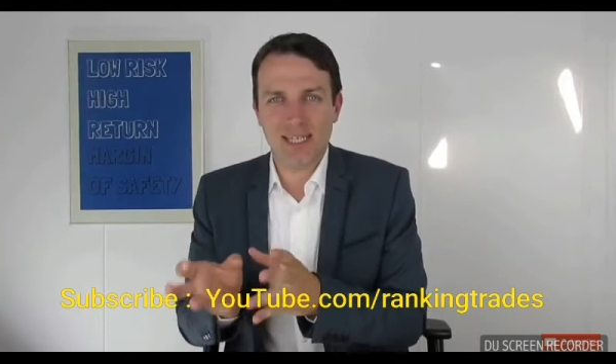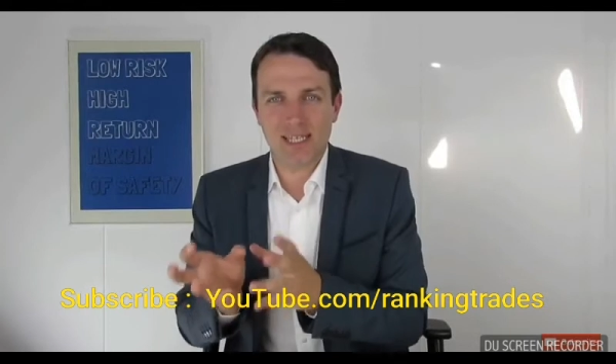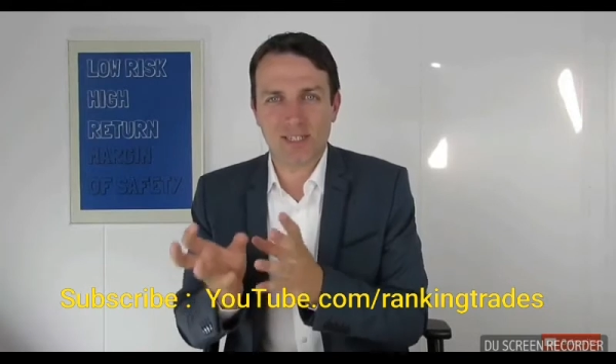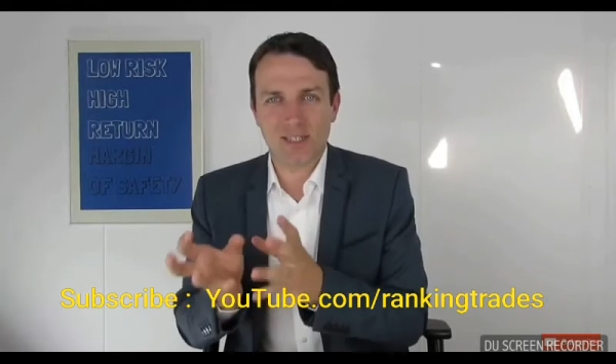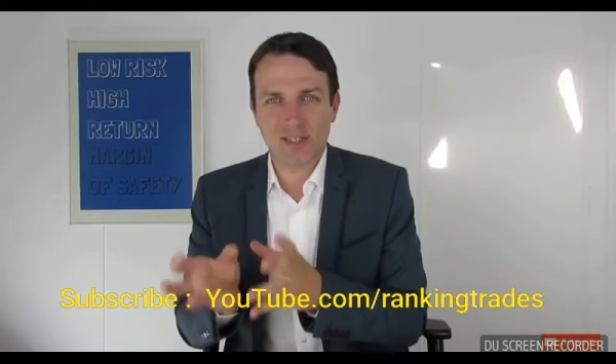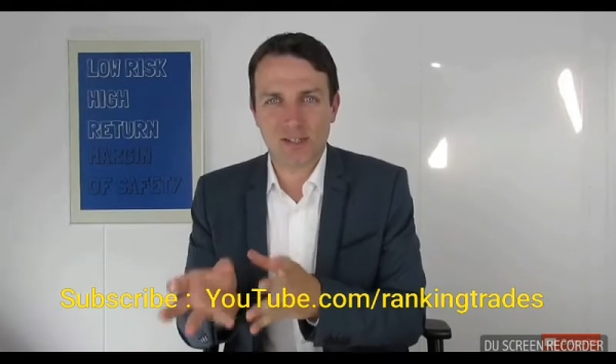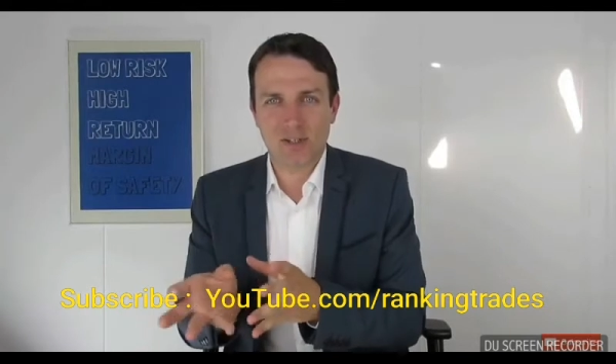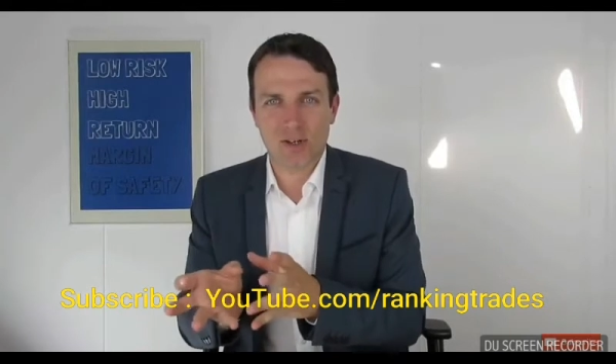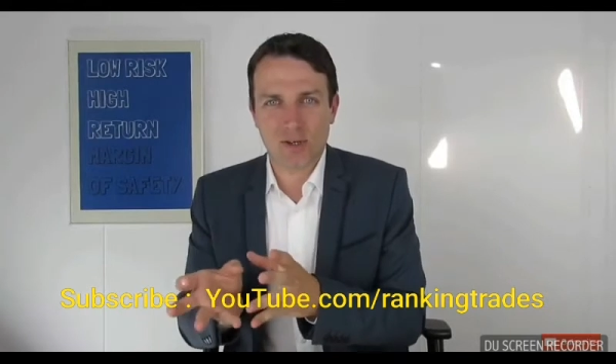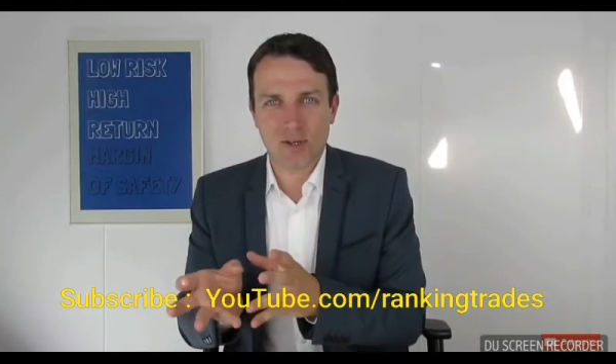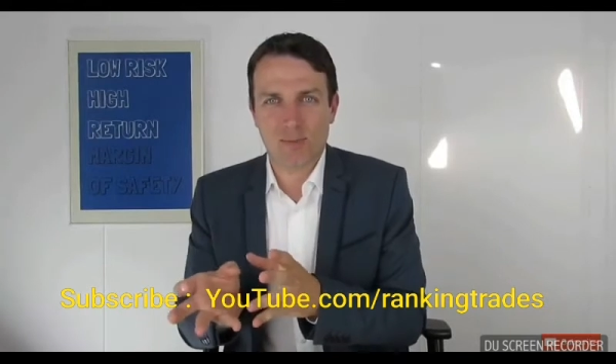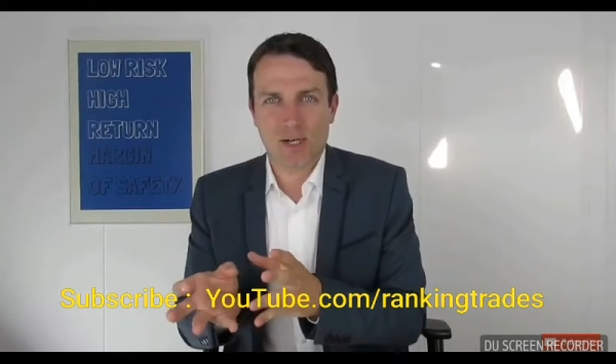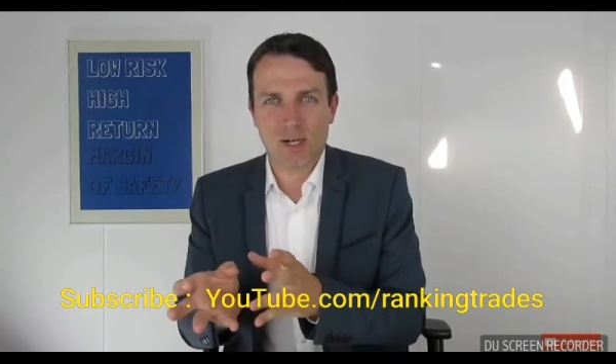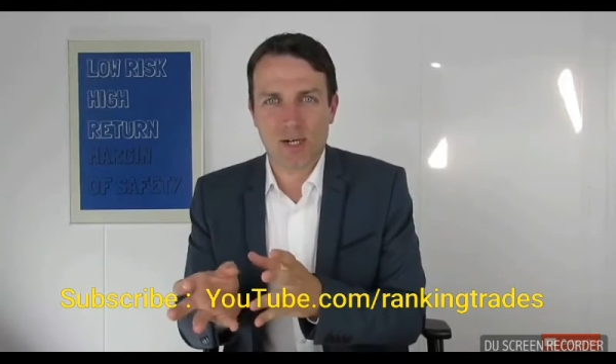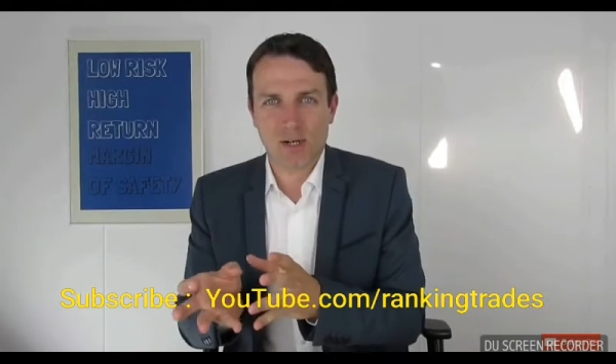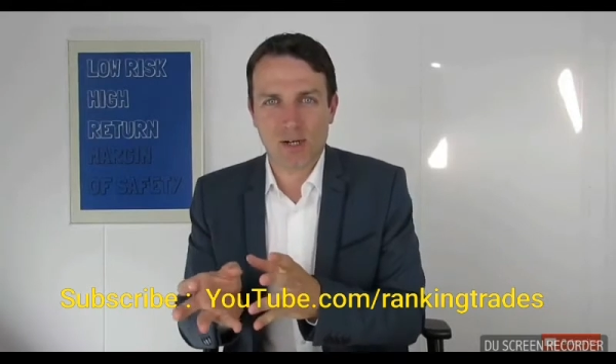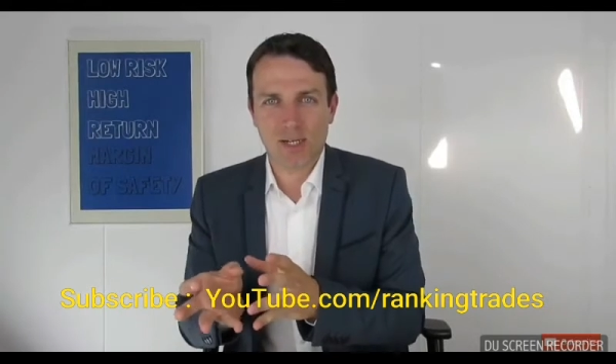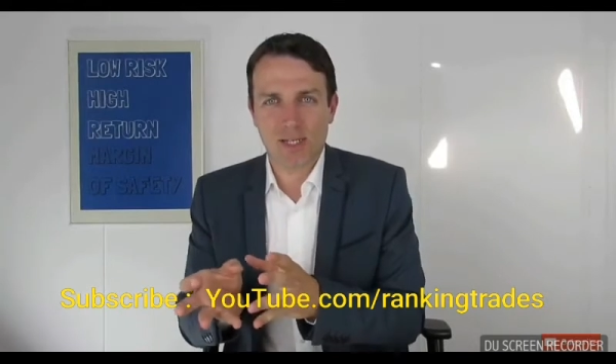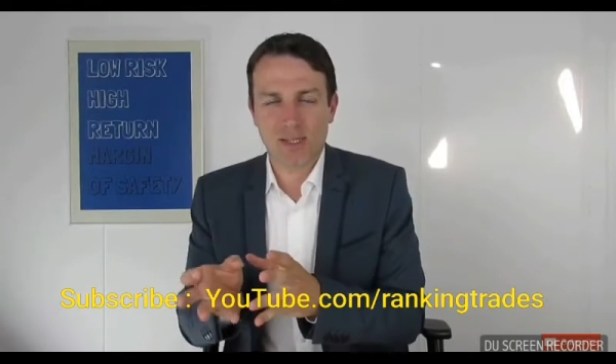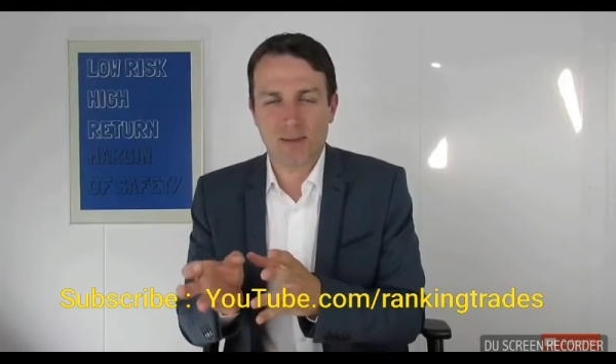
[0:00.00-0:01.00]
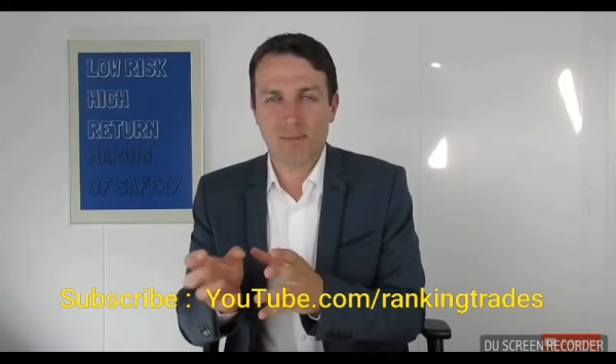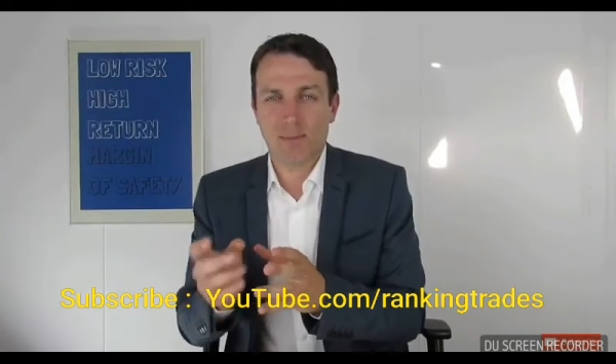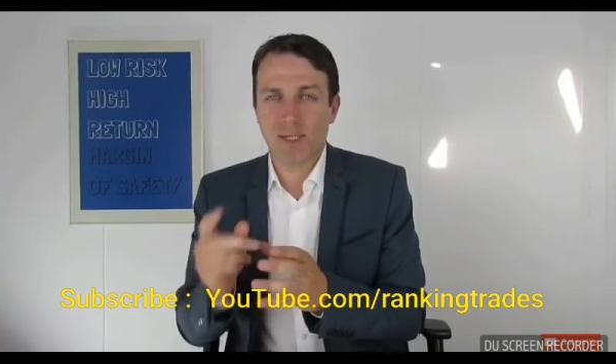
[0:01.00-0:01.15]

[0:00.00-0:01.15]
Indian stock market,